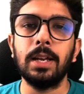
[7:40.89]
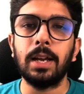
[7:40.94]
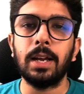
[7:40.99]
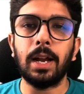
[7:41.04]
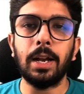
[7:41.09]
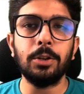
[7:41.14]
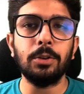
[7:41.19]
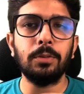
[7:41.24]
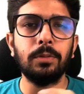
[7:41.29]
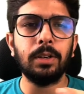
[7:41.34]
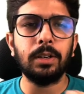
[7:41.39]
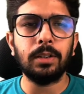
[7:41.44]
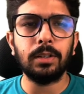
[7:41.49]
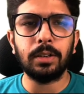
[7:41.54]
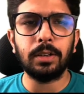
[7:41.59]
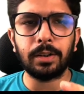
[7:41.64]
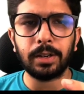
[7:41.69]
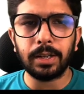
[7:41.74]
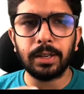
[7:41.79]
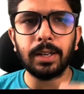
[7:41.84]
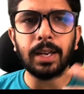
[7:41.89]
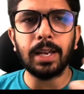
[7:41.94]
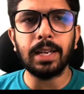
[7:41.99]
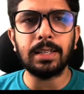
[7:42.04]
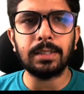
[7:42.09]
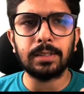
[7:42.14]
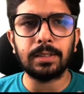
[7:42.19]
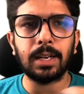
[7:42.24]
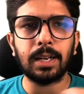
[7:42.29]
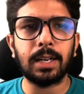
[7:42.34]
and you will
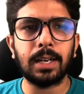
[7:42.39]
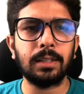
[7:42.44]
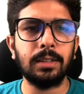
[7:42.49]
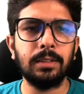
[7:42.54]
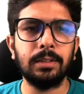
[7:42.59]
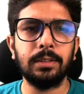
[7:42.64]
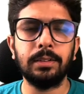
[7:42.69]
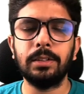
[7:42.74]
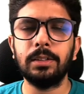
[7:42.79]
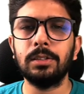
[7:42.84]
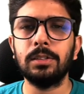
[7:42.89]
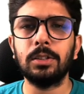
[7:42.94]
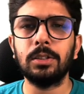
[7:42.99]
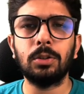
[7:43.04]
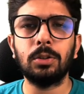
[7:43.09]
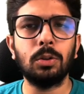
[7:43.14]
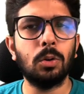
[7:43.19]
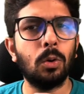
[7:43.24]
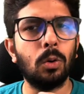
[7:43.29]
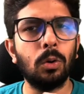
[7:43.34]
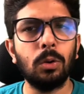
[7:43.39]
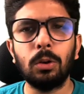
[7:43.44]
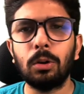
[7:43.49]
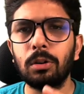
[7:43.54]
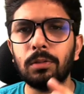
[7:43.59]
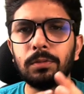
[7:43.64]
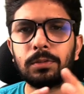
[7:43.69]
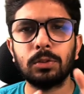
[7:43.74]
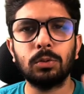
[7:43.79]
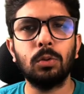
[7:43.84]
realize that there is a whole lot
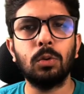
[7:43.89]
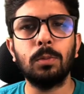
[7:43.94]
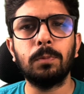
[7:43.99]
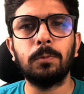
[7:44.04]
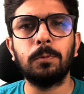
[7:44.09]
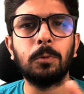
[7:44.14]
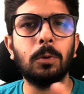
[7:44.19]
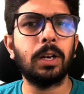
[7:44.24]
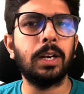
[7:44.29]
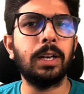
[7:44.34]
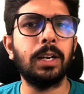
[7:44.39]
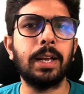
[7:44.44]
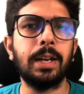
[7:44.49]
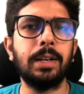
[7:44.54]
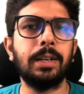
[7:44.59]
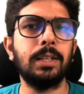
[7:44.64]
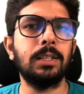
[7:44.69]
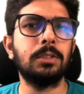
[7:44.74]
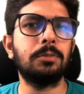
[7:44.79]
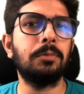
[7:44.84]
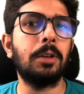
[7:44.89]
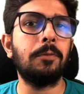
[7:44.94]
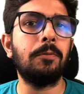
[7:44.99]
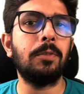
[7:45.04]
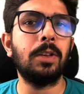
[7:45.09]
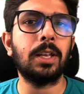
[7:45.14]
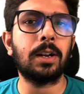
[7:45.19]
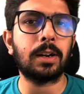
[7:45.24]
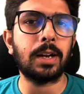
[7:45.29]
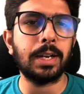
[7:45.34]
of scope for inheritance when
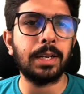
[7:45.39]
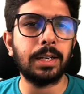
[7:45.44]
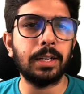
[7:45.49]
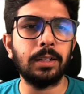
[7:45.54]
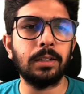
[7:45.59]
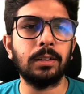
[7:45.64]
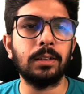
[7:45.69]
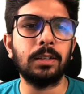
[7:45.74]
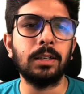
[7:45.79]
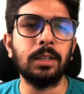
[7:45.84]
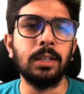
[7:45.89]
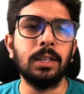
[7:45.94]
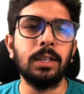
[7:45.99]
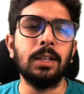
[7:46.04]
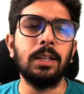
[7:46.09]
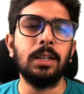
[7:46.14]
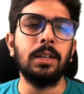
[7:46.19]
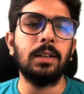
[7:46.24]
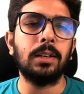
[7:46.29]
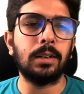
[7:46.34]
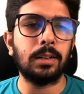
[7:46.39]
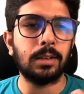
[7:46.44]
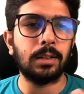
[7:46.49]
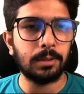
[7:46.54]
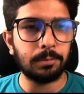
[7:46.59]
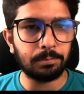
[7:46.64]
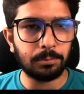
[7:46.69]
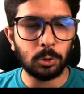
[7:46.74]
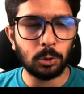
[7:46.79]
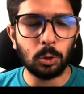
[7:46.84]
we are writing
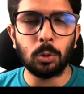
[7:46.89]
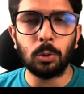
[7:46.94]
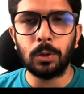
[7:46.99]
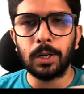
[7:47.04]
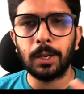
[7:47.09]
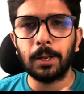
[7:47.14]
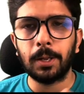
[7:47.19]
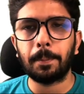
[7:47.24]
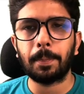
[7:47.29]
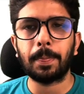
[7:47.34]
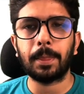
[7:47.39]
code.